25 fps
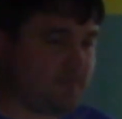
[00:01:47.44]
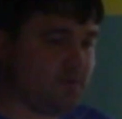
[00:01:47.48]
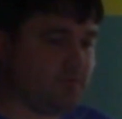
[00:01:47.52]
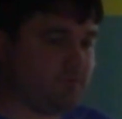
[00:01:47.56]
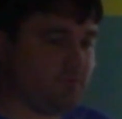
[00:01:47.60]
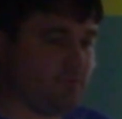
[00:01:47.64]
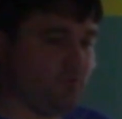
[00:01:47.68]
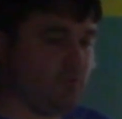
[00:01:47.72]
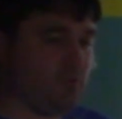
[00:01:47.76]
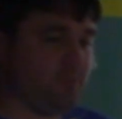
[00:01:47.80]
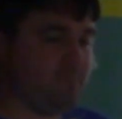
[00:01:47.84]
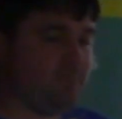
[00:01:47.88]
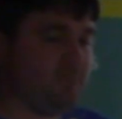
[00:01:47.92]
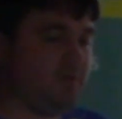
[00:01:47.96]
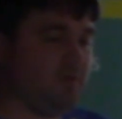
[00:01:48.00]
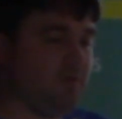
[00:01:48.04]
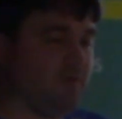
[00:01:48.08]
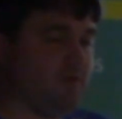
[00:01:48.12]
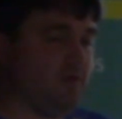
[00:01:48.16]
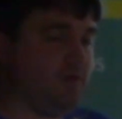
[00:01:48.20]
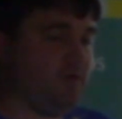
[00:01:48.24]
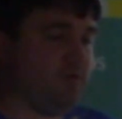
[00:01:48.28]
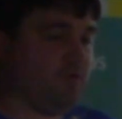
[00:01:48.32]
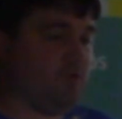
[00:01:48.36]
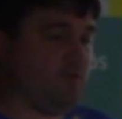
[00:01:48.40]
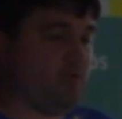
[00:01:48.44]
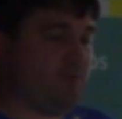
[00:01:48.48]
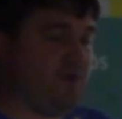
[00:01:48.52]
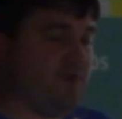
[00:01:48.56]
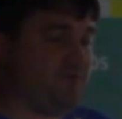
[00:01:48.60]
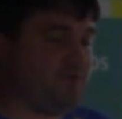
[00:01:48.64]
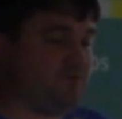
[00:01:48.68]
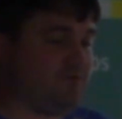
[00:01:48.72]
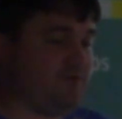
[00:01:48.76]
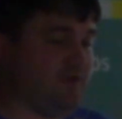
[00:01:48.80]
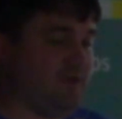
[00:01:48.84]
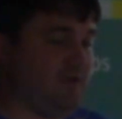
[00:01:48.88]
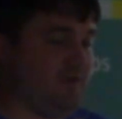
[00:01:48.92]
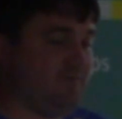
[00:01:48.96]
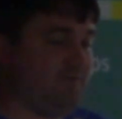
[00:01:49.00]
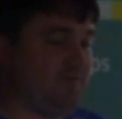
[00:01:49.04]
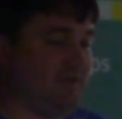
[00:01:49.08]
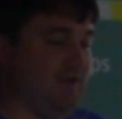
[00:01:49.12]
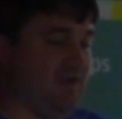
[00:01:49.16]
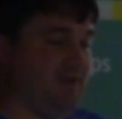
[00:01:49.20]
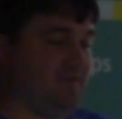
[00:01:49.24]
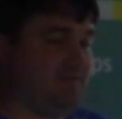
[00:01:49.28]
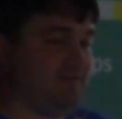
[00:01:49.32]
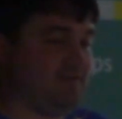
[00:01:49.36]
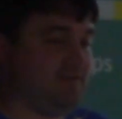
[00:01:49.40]
So the question I have to
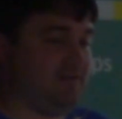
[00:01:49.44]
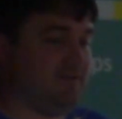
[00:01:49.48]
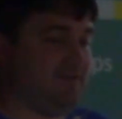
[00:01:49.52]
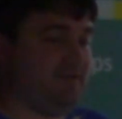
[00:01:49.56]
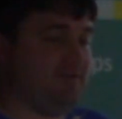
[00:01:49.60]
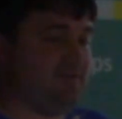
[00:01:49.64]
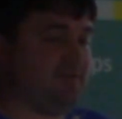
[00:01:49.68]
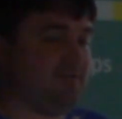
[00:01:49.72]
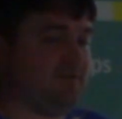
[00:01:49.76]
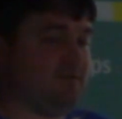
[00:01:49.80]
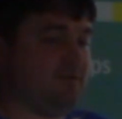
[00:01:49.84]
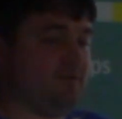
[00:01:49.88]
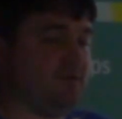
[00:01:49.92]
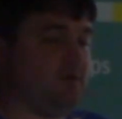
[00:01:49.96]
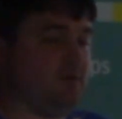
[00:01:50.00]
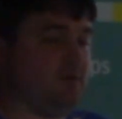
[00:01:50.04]
ask is,